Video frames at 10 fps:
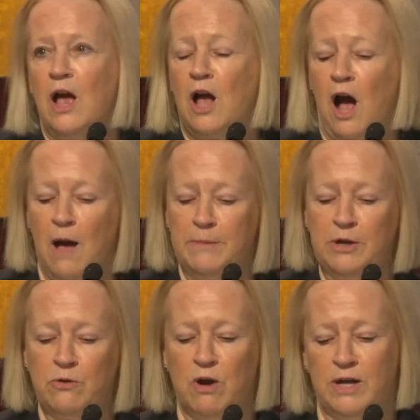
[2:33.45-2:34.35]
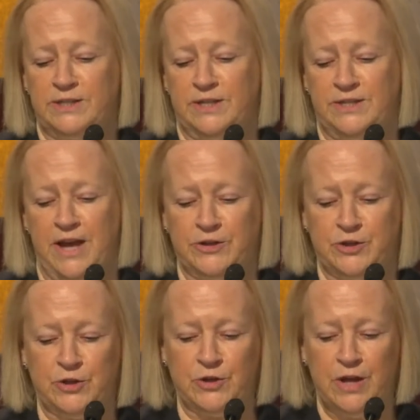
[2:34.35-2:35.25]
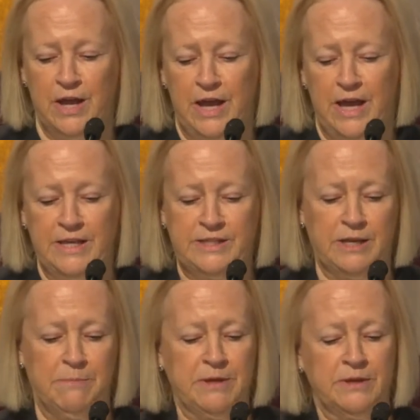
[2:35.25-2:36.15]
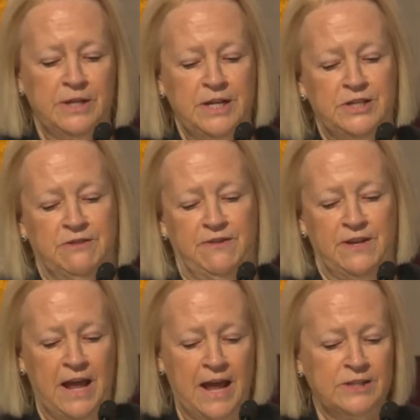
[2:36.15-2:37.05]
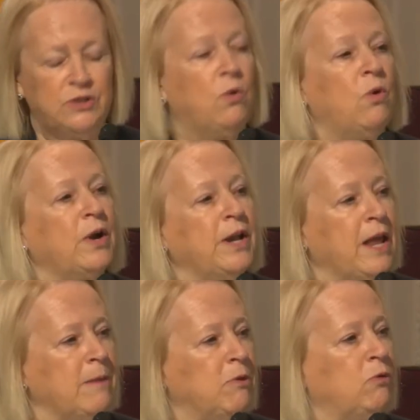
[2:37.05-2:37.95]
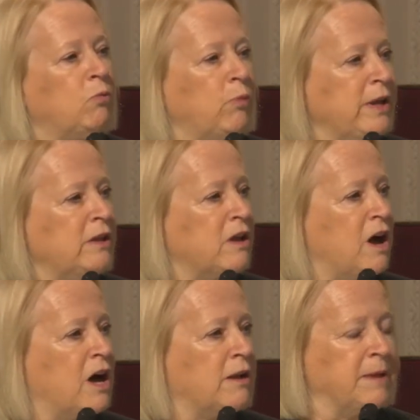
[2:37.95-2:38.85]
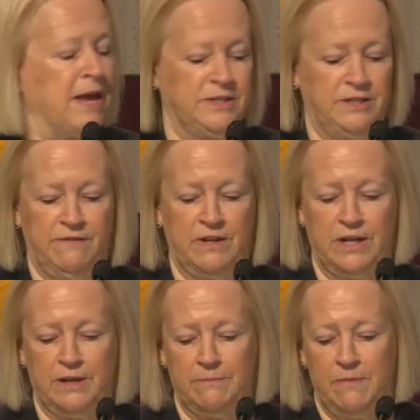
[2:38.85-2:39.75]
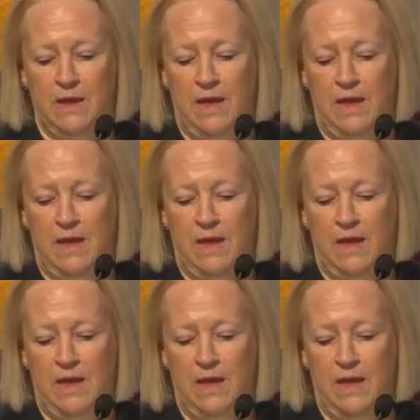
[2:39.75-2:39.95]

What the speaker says: common across the sector is the ability to finance or enable real economy activity.